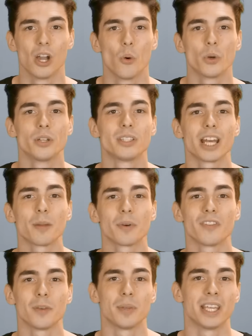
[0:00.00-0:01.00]
When you set up a
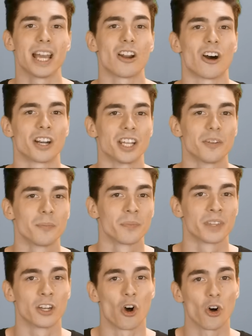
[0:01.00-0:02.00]
VPN on it,
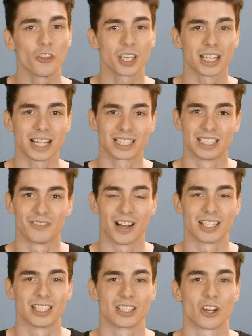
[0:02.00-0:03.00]
then all the connected
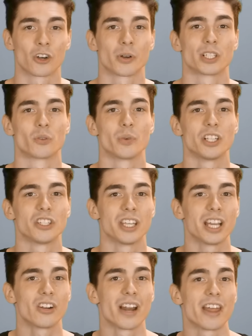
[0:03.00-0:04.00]
devices are going to reach
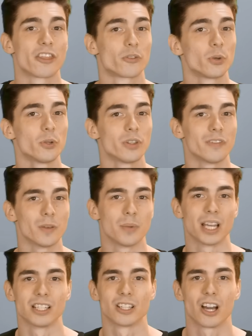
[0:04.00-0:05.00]
the internet through the
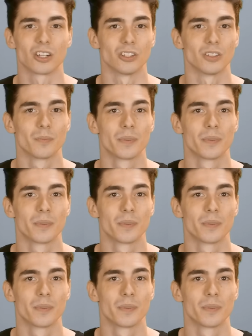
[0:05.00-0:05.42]
VPN tunnel.